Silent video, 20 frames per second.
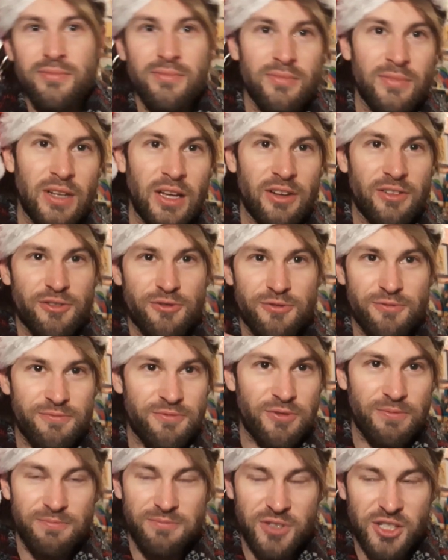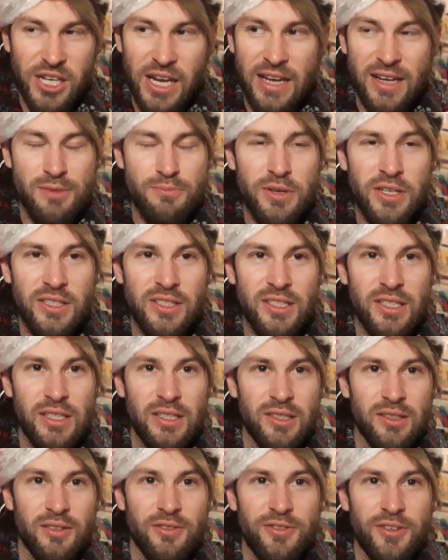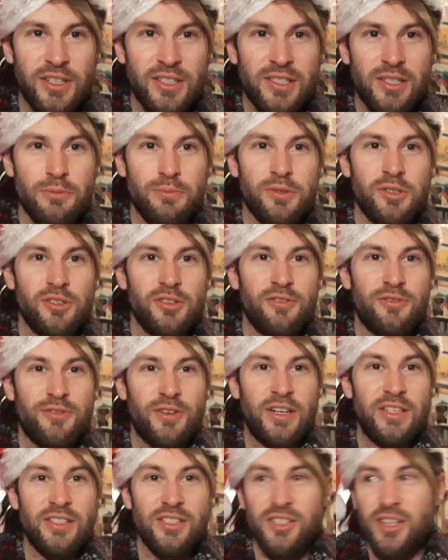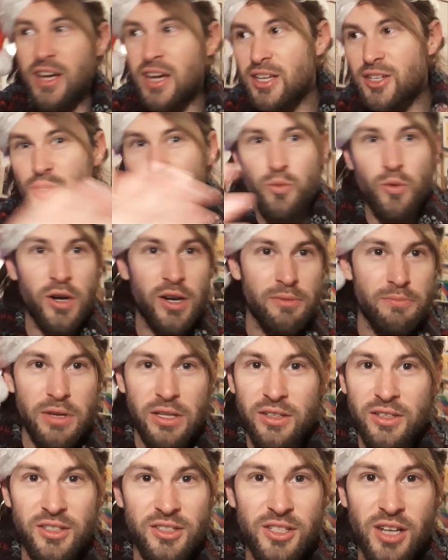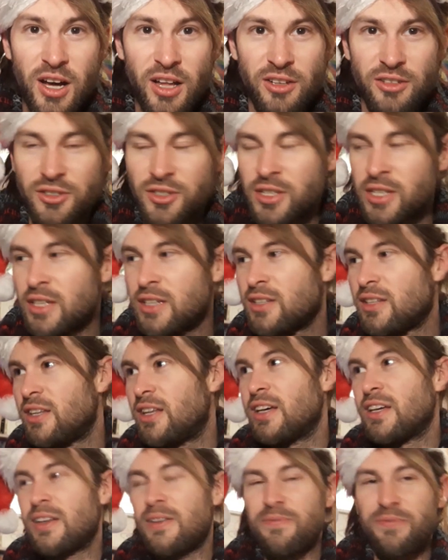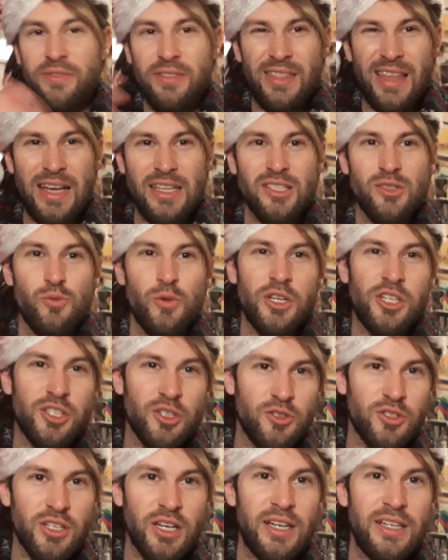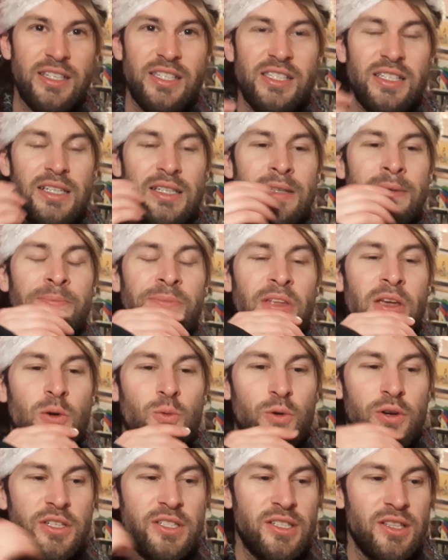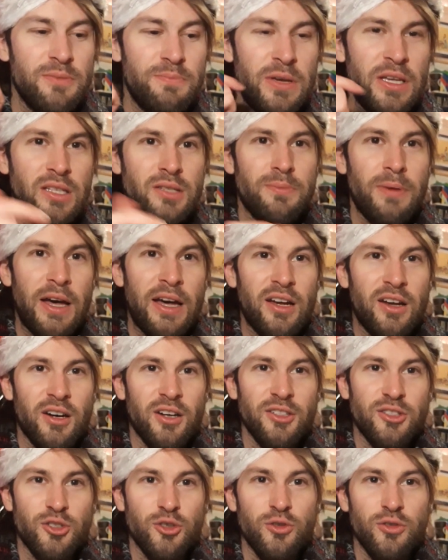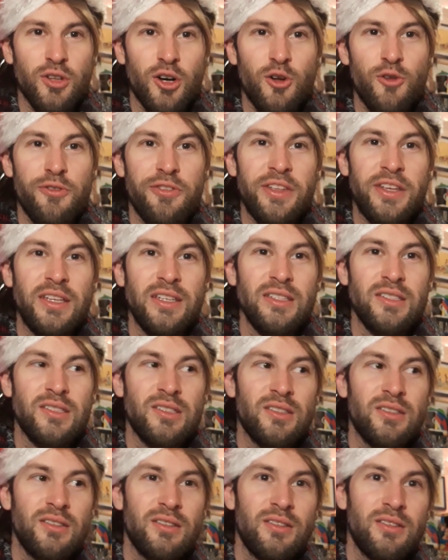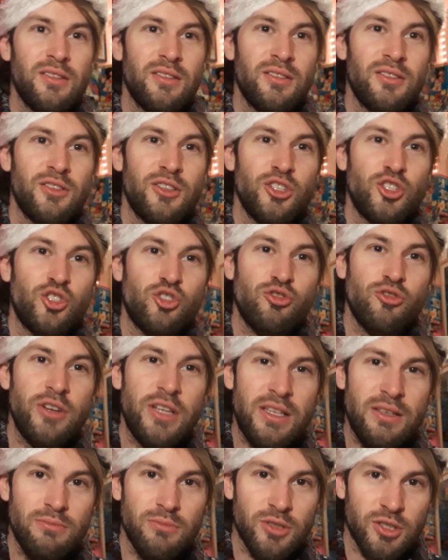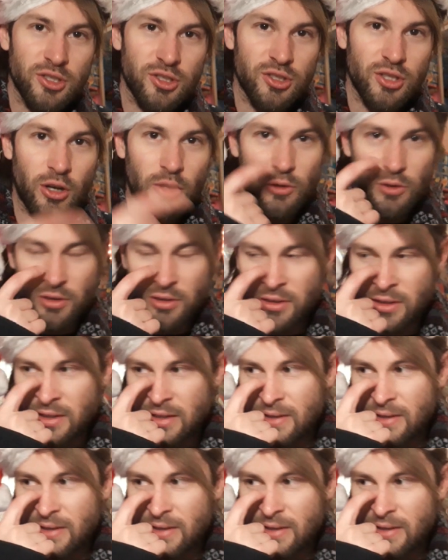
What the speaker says: Like Chandler Bing says in the first episode of Friends, and I just won $1 million. Like, that's a wish. So it's kind of silly. Whereas in the Peter Pan cartoon, the whole thing is the dreams are stolen.